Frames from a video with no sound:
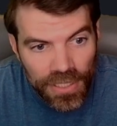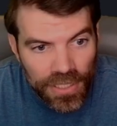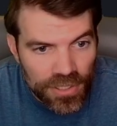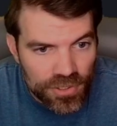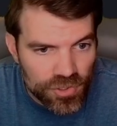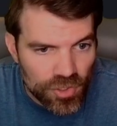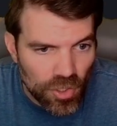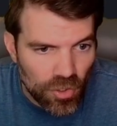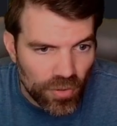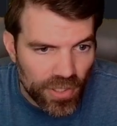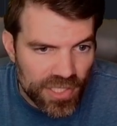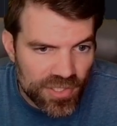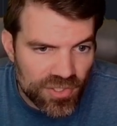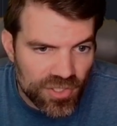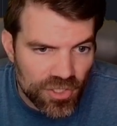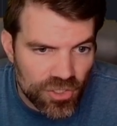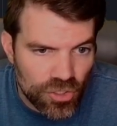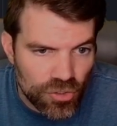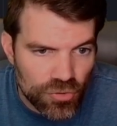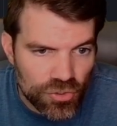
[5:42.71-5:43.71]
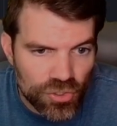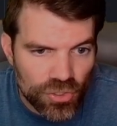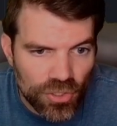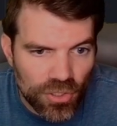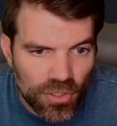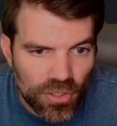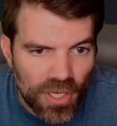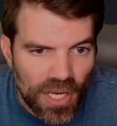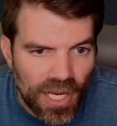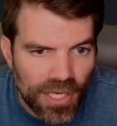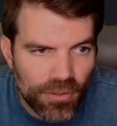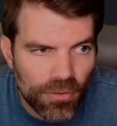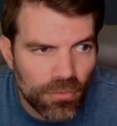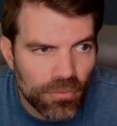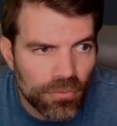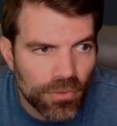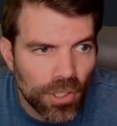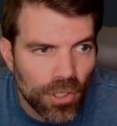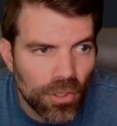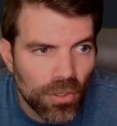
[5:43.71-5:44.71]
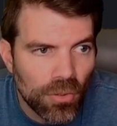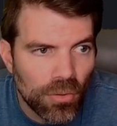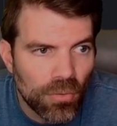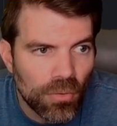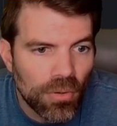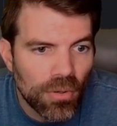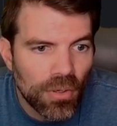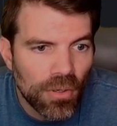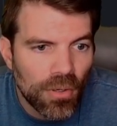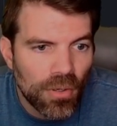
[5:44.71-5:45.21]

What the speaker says: So institutional, I don't know